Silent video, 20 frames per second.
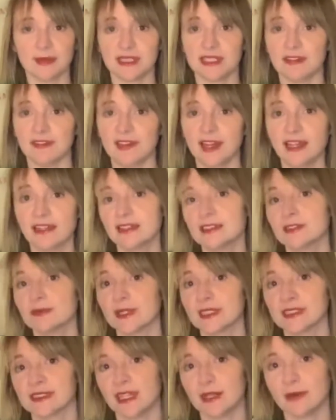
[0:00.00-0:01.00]
And if that doesn't
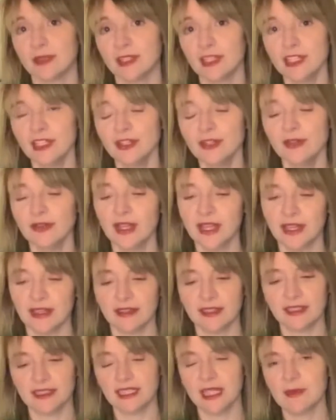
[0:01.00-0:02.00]
resonate with you,
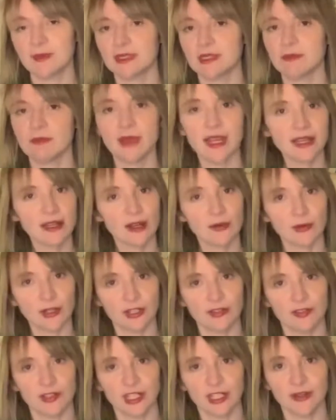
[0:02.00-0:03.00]
these tips may not work
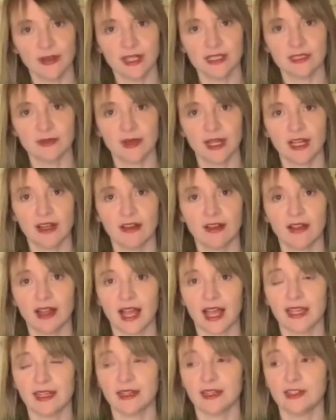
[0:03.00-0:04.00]
for you as well.
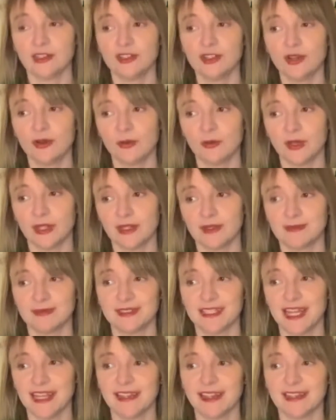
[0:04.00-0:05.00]
I don't want to
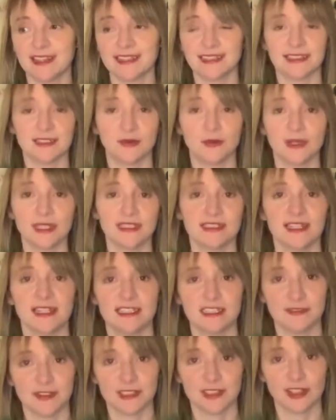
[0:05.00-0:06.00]
say that this is a
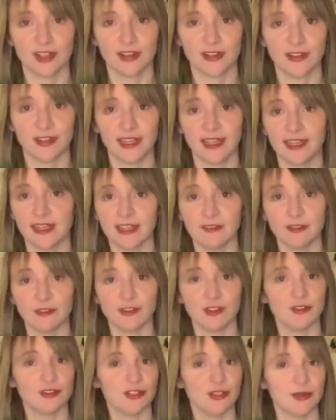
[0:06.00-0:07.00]
one-size-fits-all thing. Even if
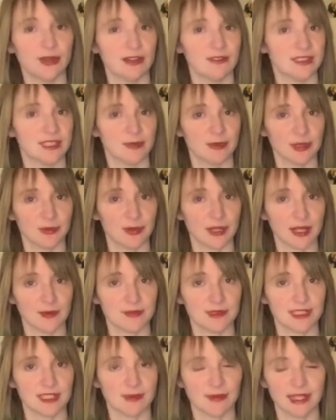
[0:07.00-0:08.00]
you do have similar
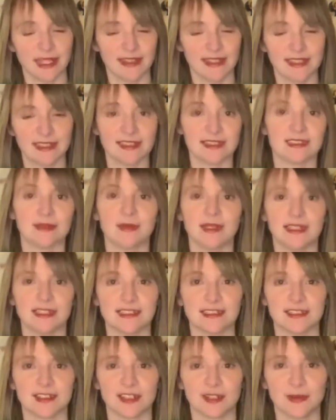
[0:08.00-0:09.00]
problems to me, that doesn't mean this
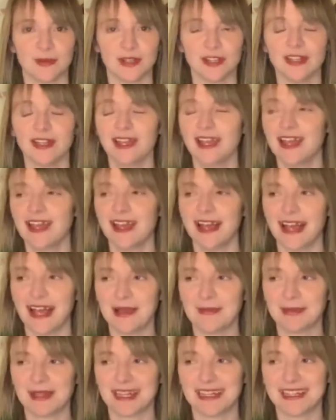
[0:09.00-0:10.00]
is going to work.
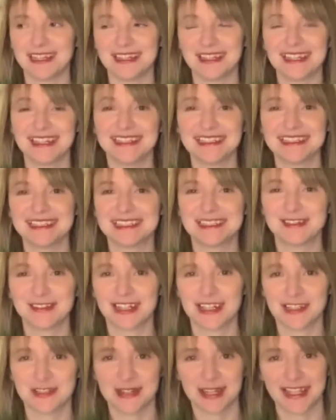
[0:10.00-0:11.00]
A lot of this is still
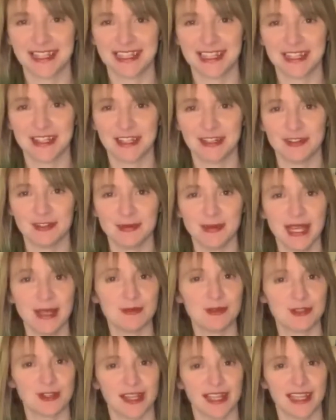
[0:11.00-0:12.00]
kind of trial and error for me. I'm
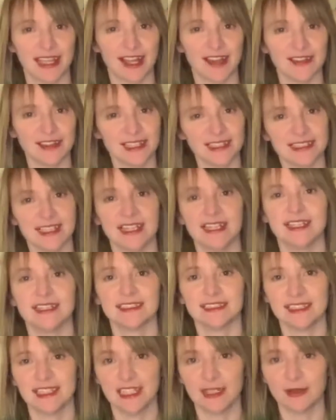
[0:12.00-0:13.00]
trying out these things,
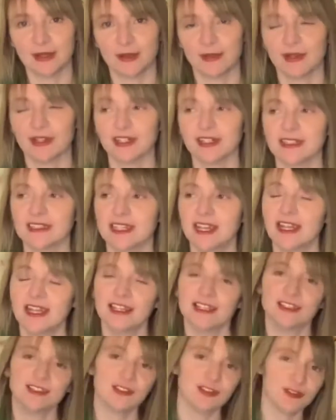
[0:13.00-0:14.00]
seeing what works.
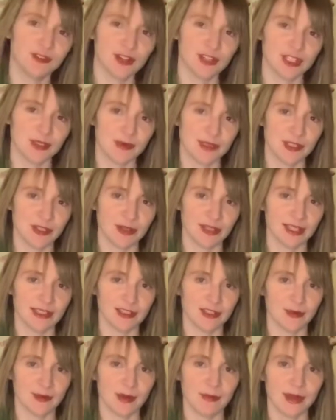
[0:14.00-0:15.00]
So far, it's been doing a
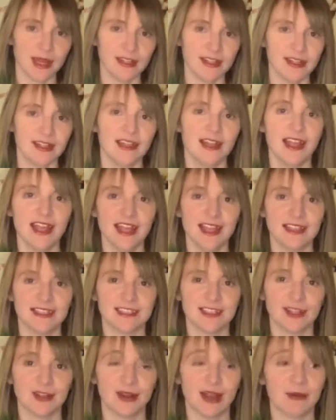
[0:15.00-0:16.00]
little bit better.
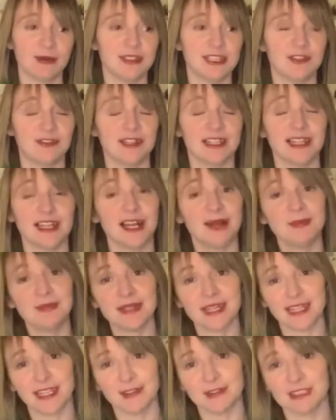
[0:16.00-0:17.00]
So I will definitely
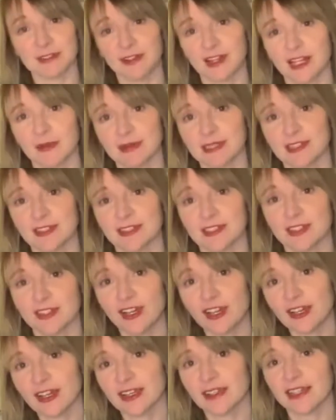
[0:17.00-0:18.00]
update you as Vlogmas goes
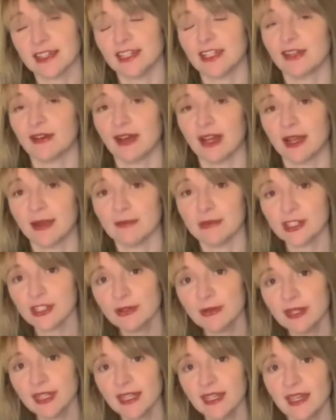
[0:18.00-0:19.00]
along and let you know how I'm
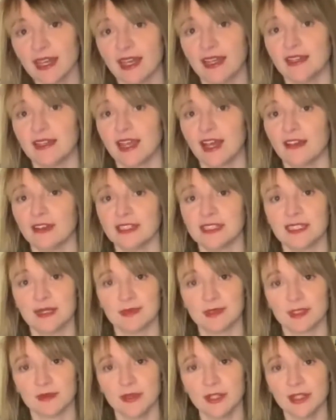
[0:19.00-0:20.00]
doing and how these
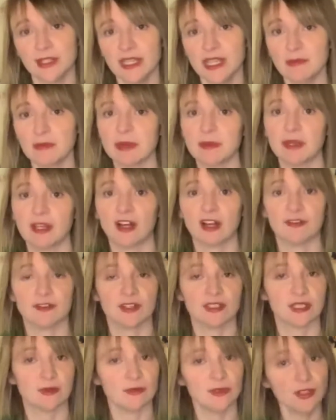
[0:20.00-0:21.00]
tips are working. Maybe offer
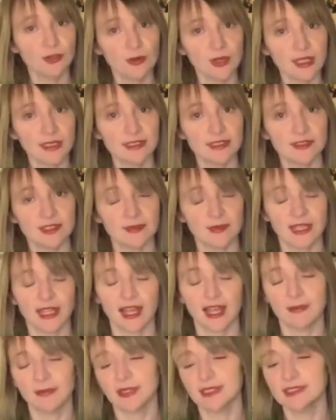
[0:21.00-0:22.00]
some new ones if something
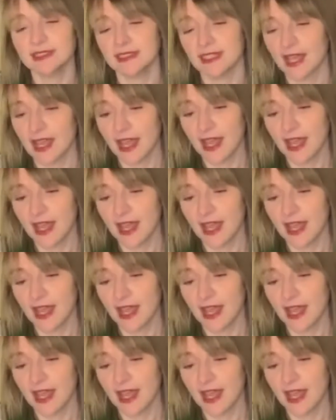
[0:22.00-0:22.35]
happens.